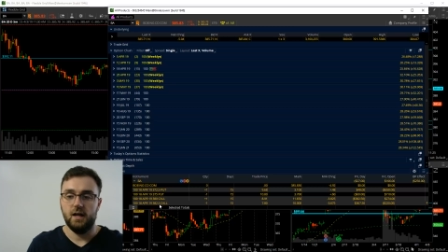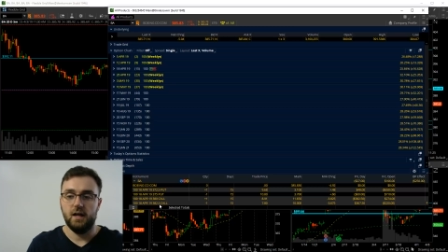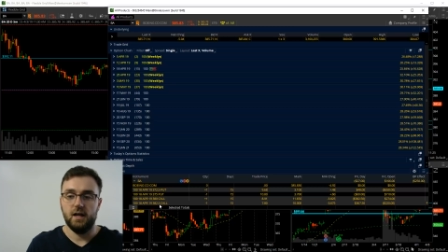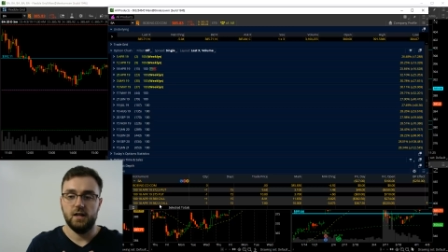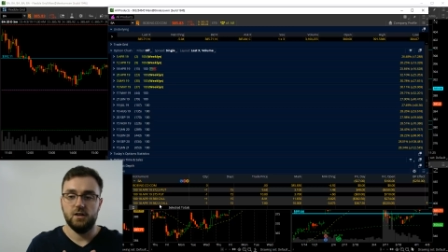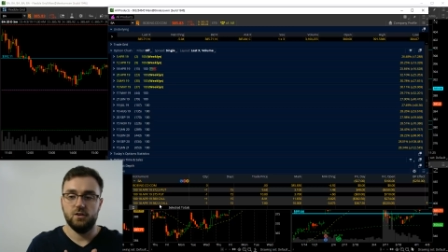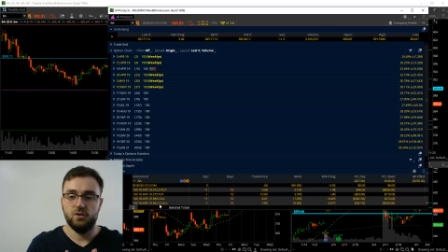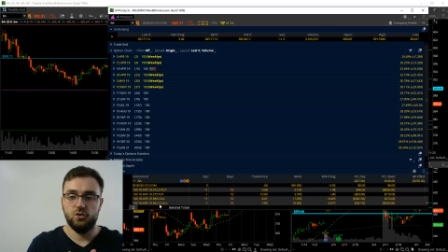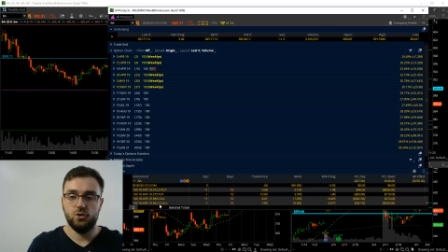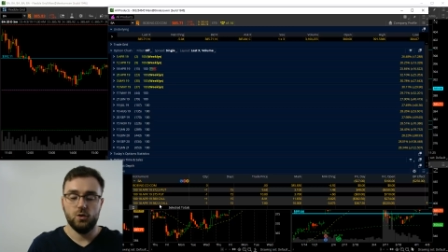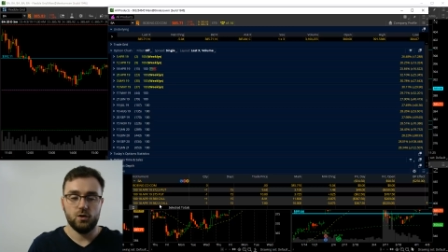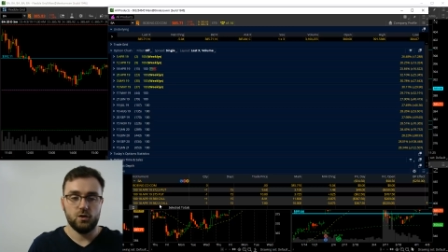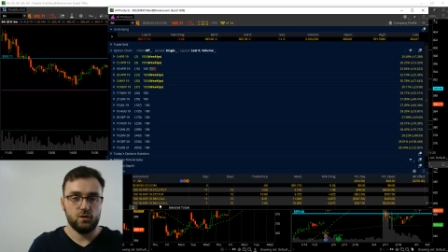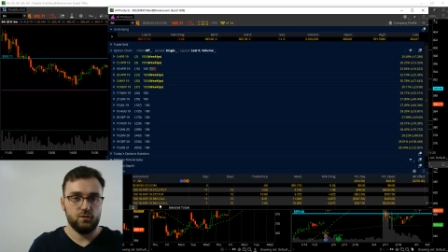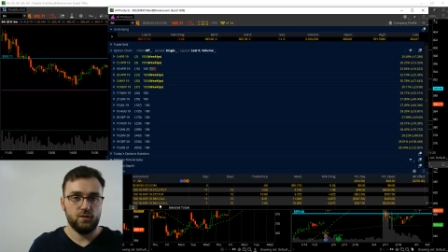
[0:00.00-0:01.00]
a
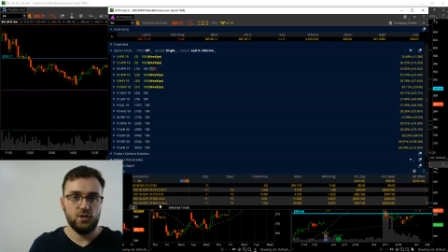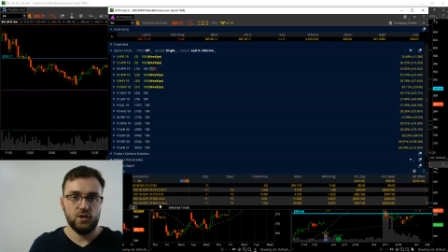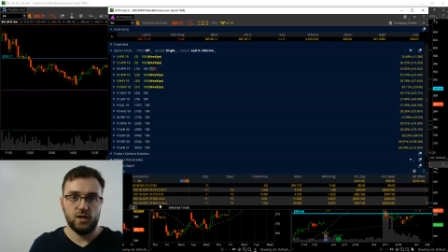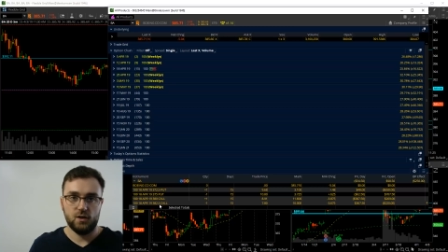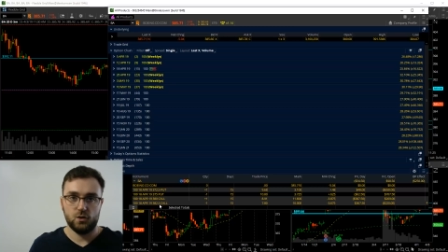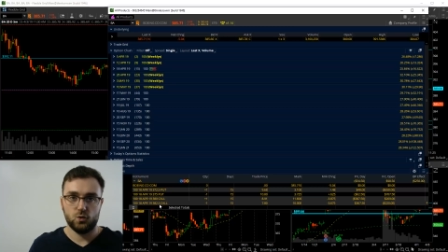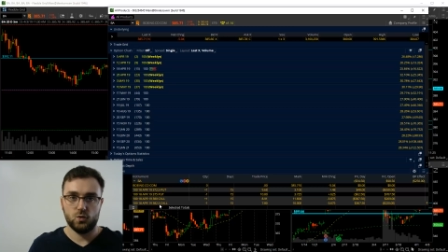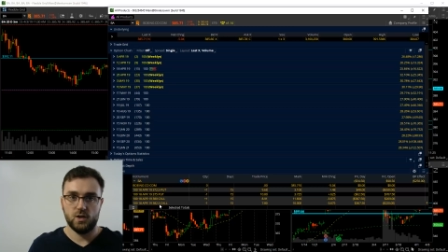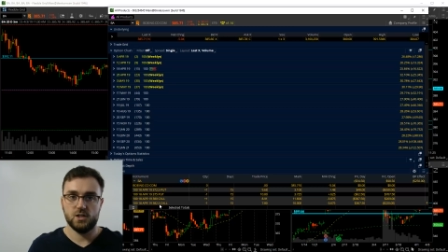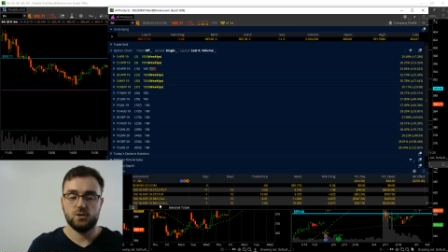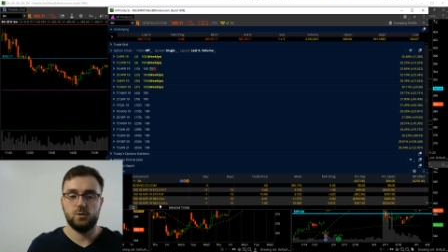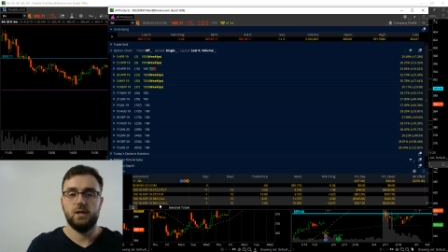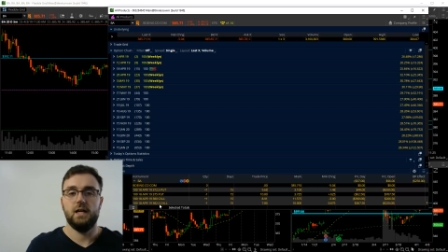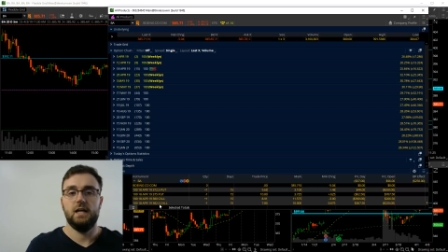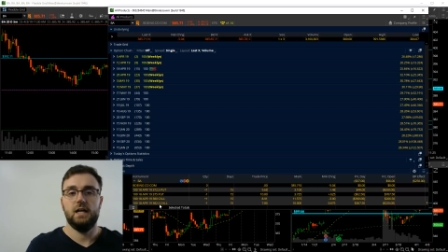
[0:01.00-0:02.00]
$250
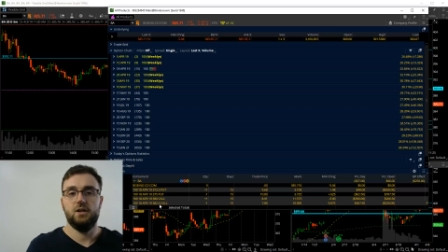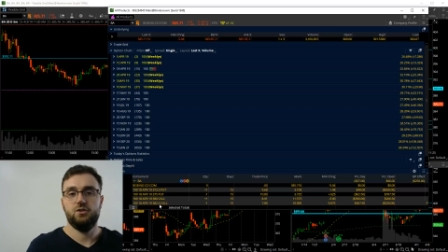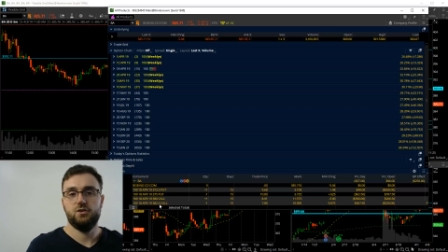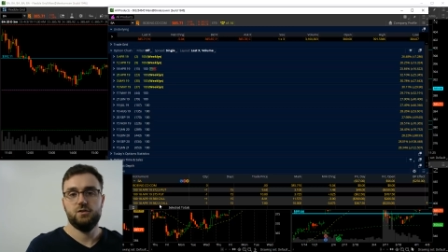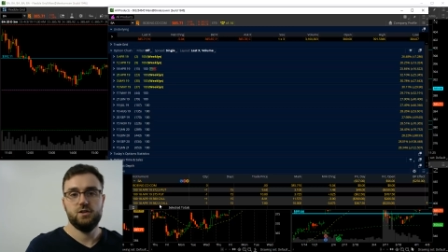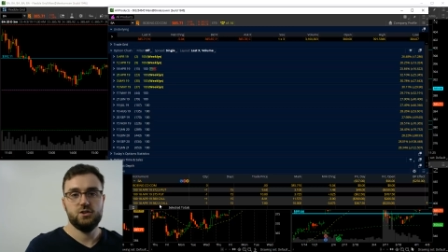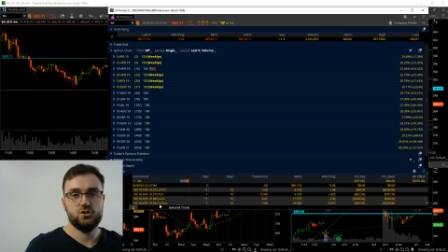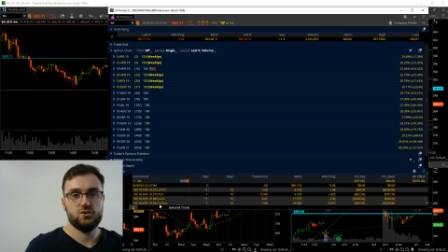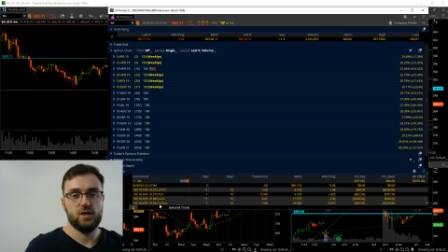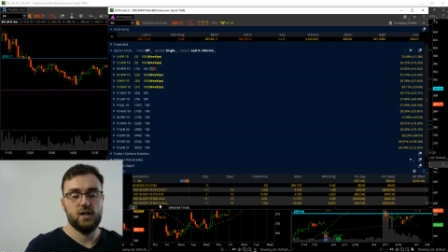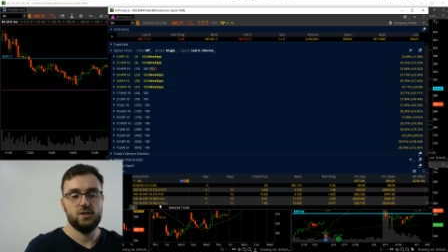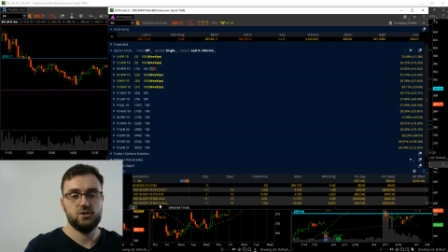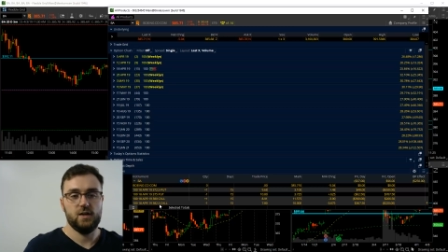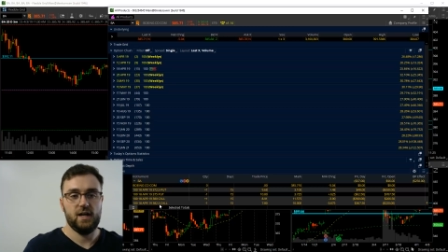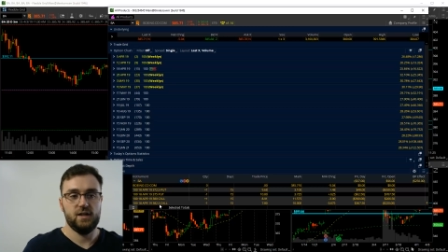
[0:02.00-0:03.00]
risk when I entered this
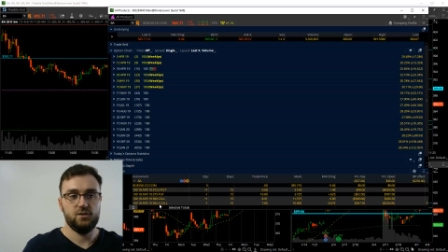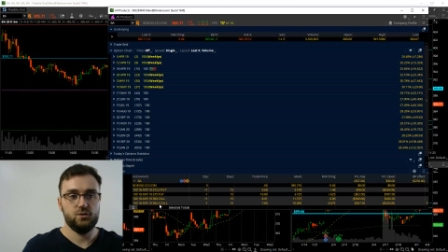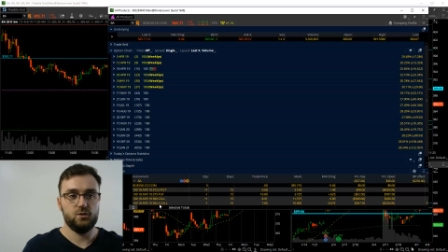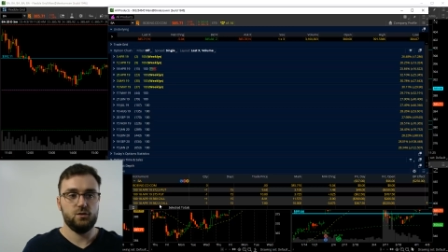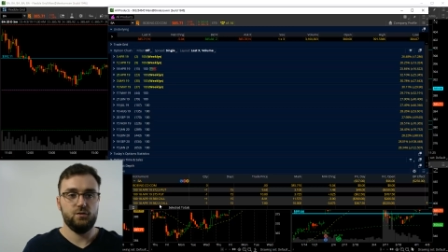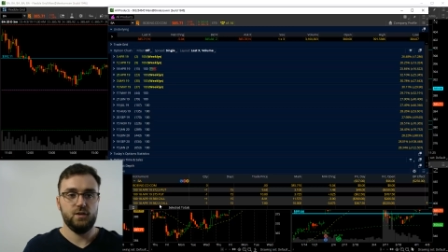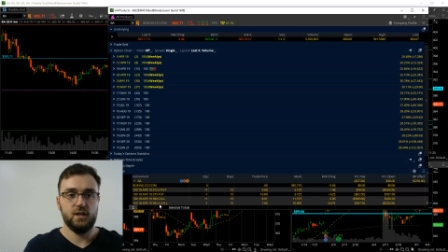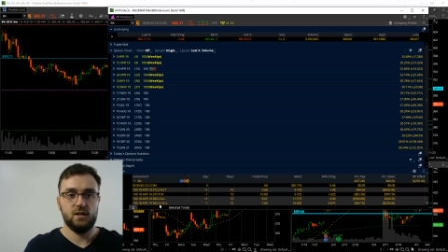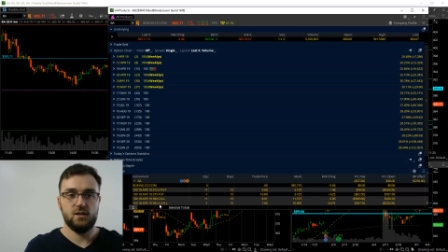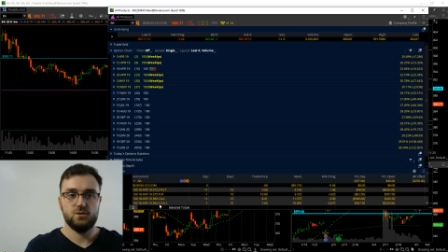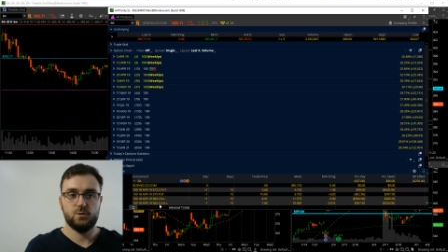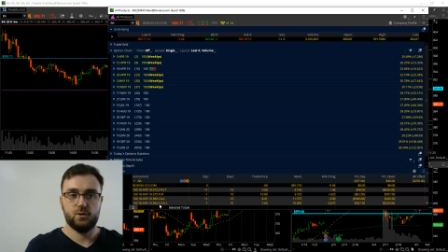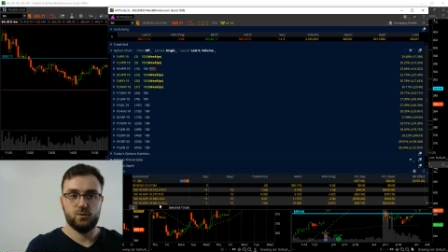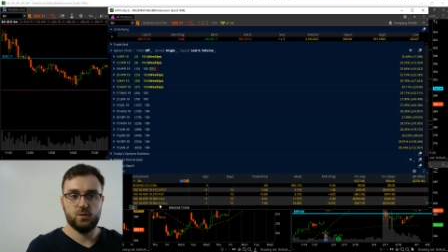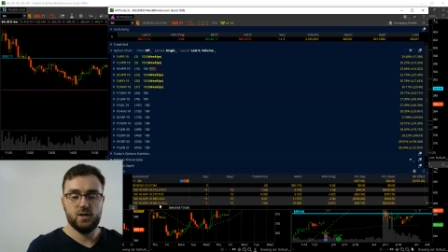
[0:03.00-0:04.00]
trade. So I had
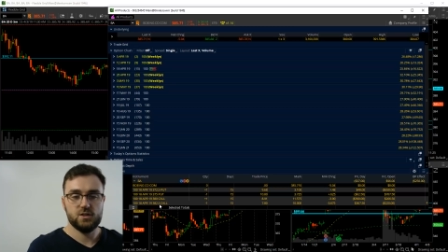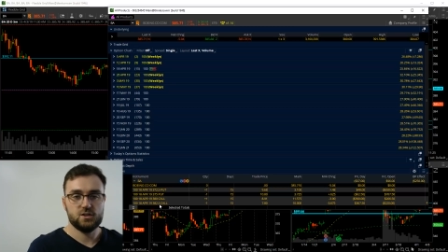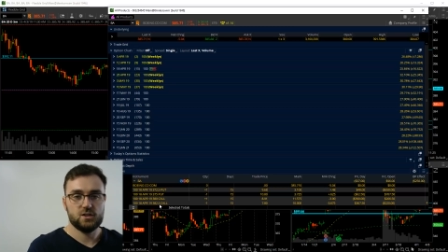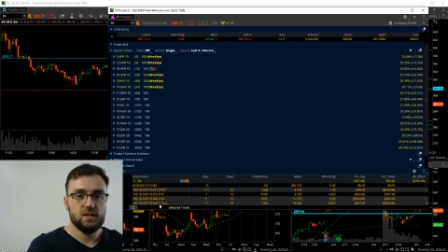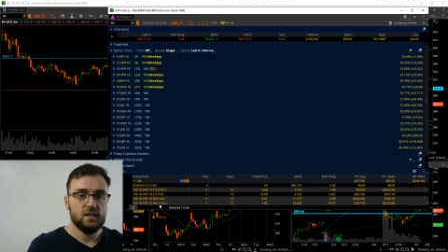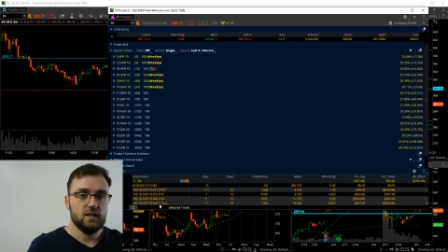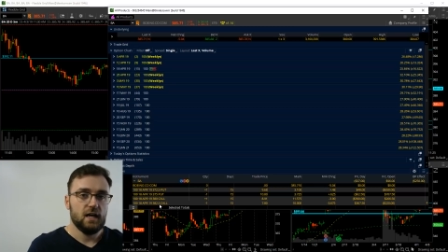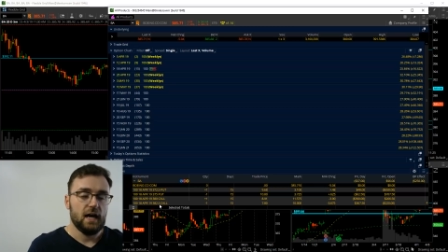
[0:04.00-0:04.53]
$250 worth of risk.